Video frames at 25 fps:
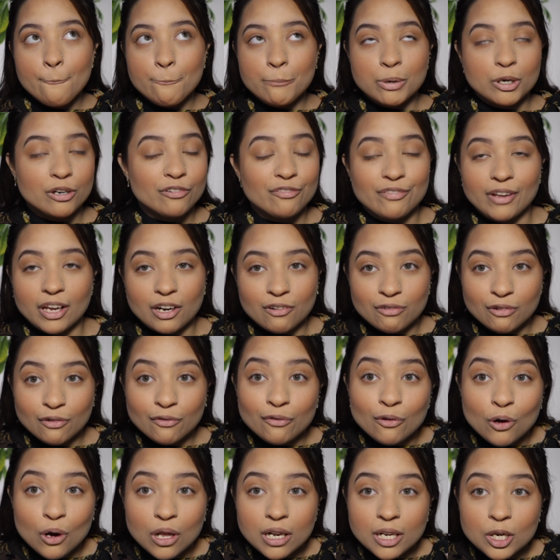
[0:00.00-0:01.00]
Perfect for
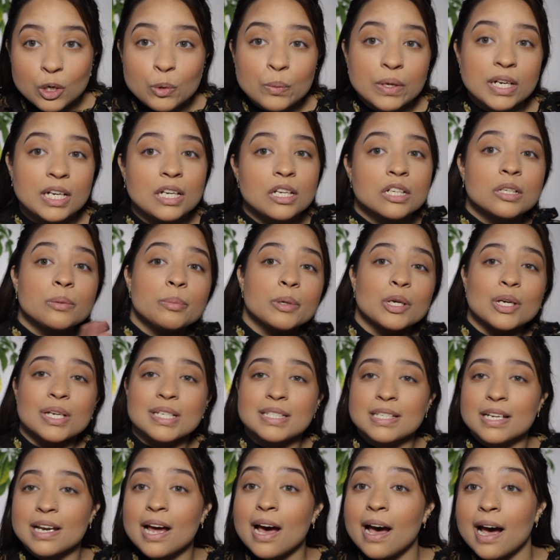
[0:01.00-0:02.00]
fall and winter
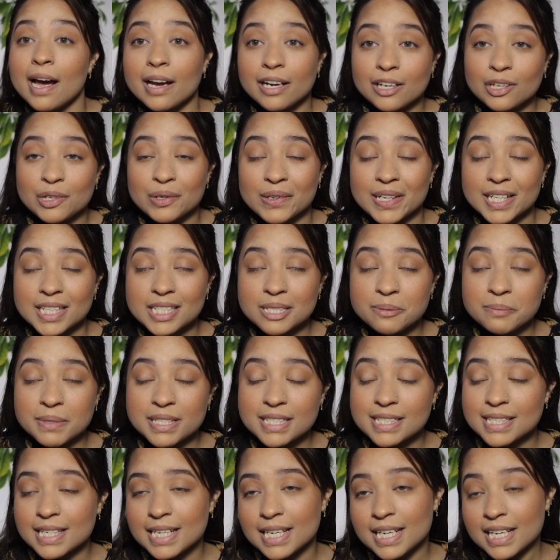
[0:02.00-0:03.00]
because it hydrates my
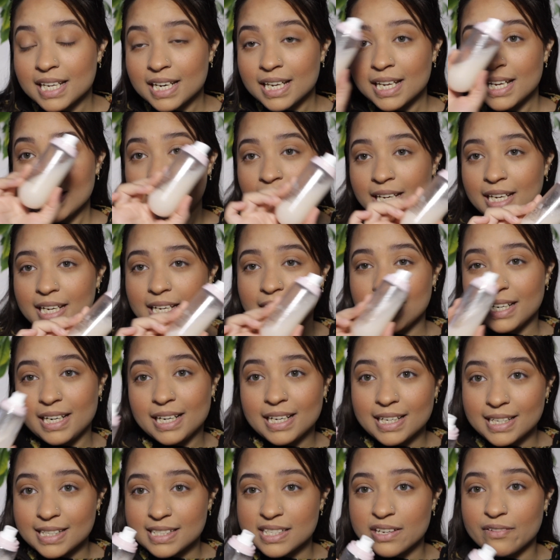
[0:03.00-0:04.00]
skin. It
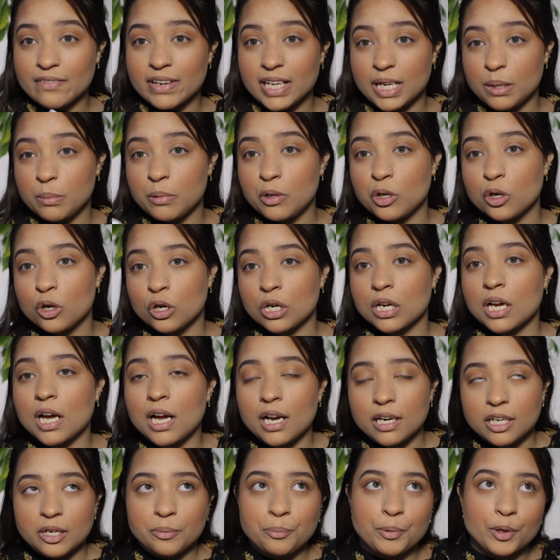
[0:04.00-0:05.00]
is available on
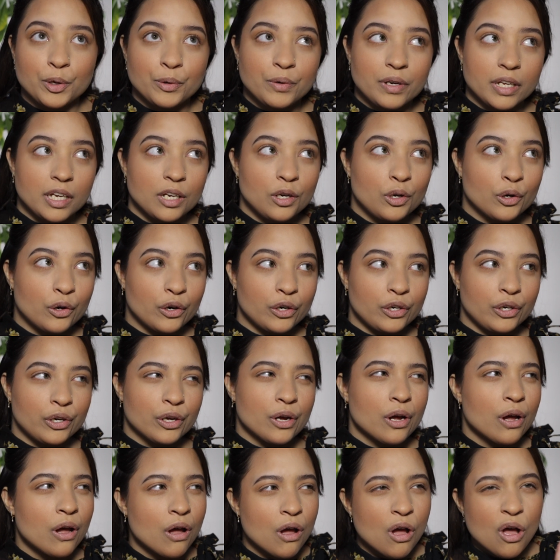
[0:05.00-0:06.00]

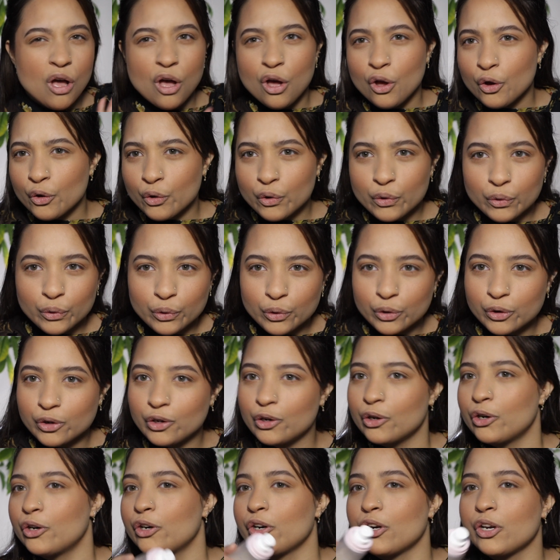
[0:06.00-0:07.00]

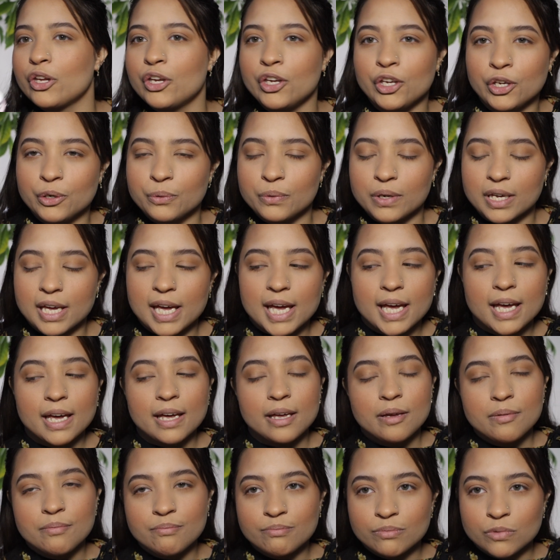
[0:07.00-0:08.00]

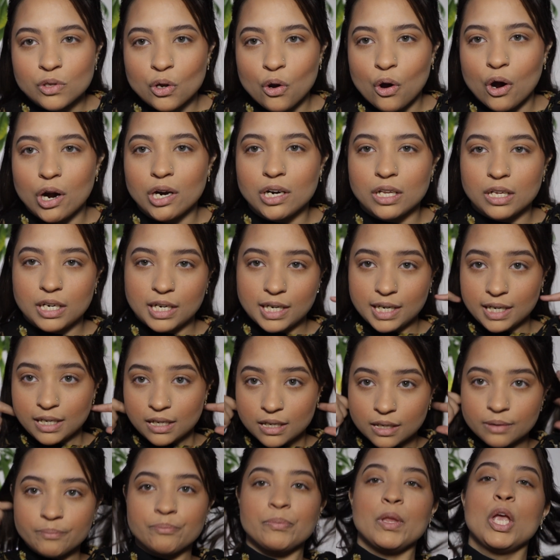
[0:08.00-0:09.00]
cultbeauty.co.uk. Order it.